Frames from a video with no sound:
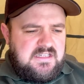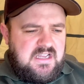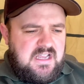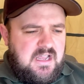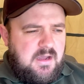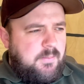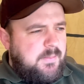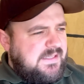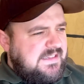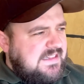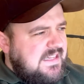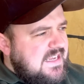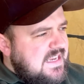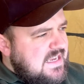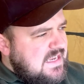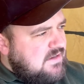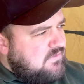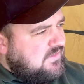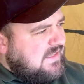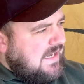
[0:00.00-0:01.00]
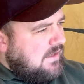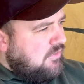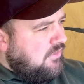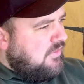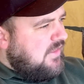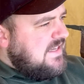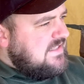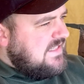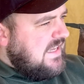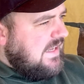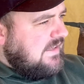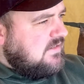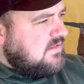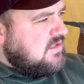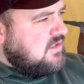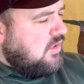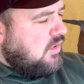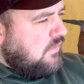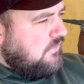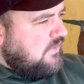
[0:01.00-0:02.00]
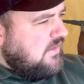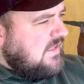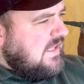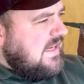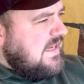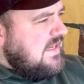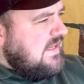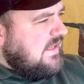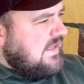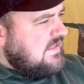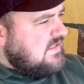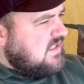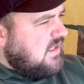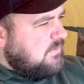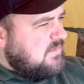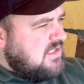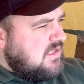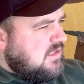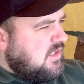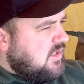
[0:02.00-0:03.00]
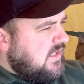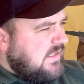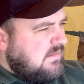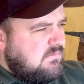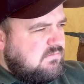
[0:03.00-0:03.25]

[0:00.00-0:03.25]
I believe down this end of the lake, it's up to like...